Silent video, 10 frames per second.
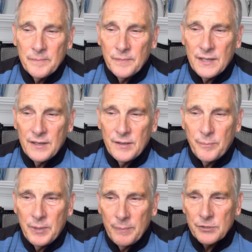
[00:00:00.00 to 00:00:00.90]
that
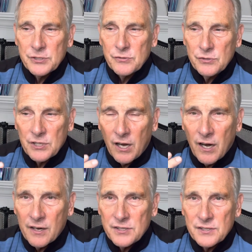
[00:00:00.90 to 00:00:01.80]
peoples whose
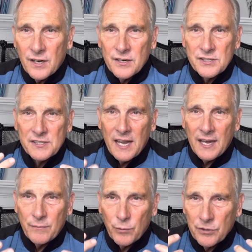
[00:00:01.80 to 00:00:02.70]
hearts are
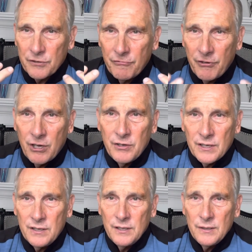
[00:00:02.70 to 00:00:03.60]
set, were
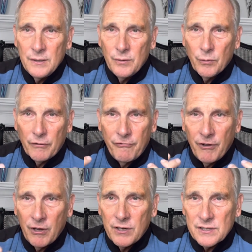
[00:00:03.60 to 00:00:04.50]
devoted, were
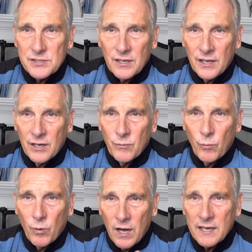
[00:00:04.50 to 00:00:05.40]
focused on
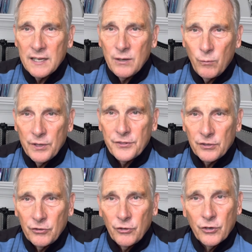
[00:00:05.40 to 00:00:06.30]
walking with the
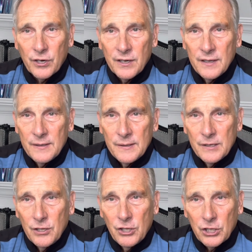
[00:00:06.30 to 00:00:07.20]
Lord
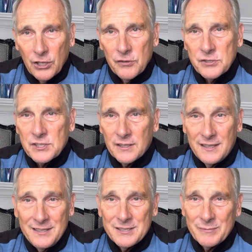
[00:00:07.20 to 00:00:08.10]
closely
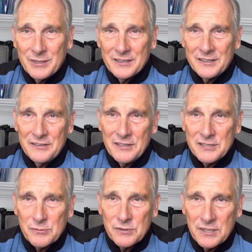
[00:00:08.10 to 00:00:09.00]
and intimately
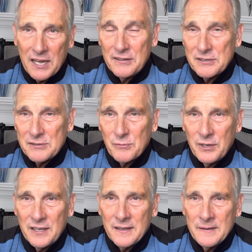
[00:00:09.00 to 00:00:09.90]
this day, this
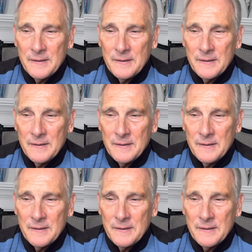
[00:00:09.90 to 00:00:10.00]
week,